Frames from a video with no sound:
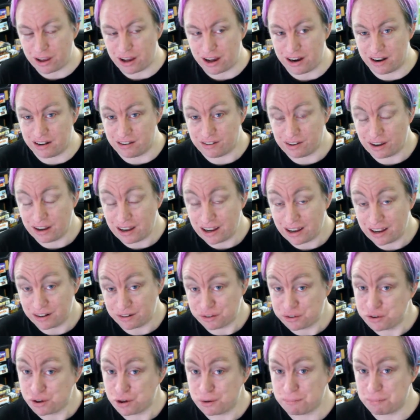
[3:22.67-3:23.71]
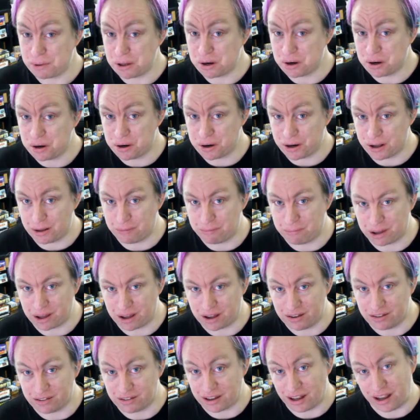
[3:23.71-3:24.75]
and his hand should be hurting
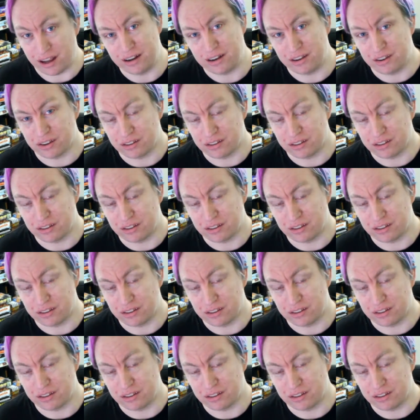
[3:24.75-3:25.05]
because they had